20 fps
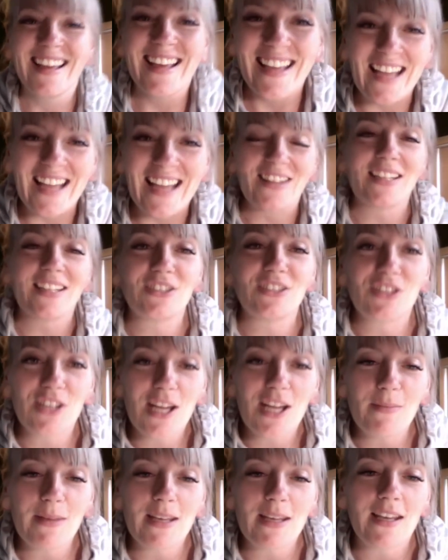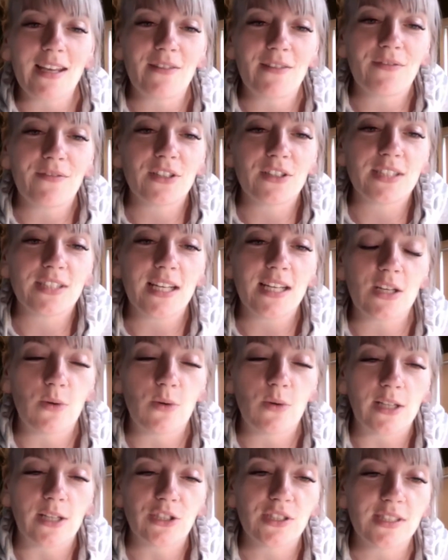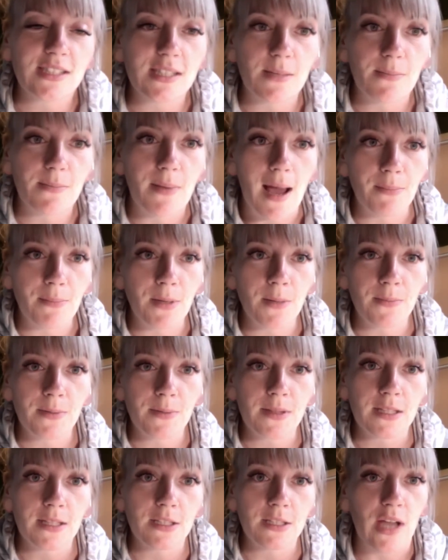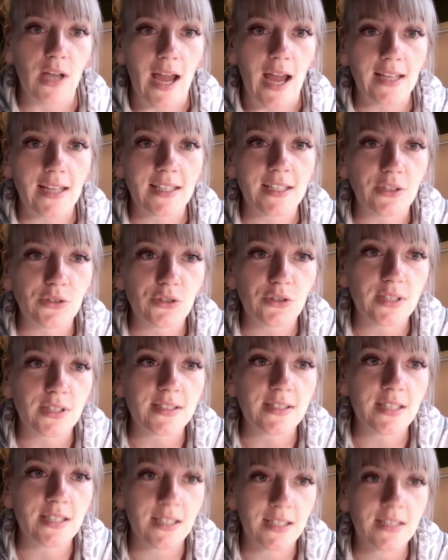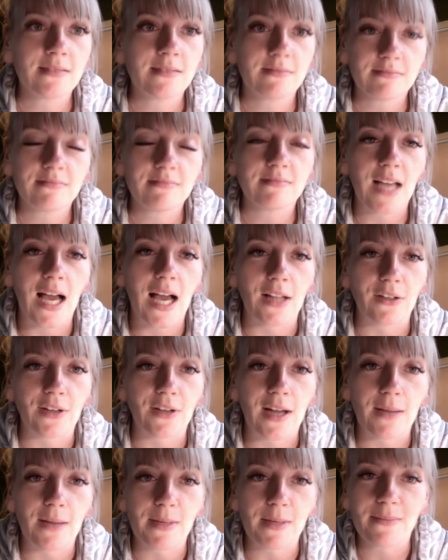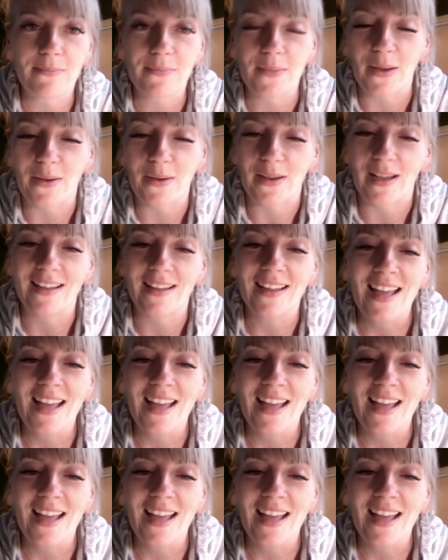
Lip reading: and then Jamie, if there's any questions that pop up in the chat, can you just holler at me? Okay.